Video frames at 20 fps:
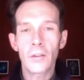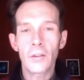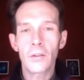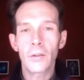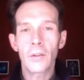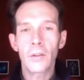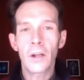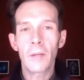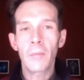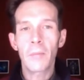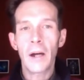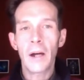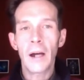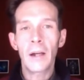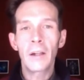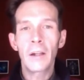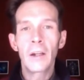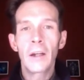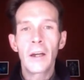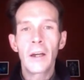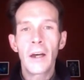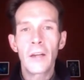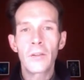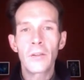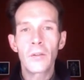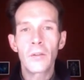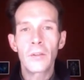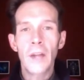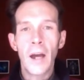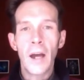So thereby, as
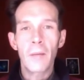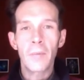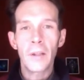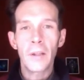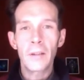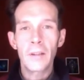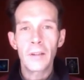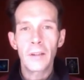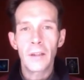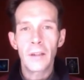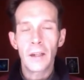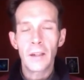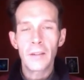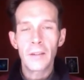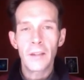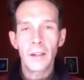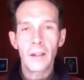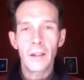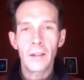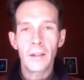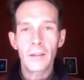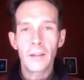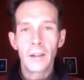you tap into this, it is,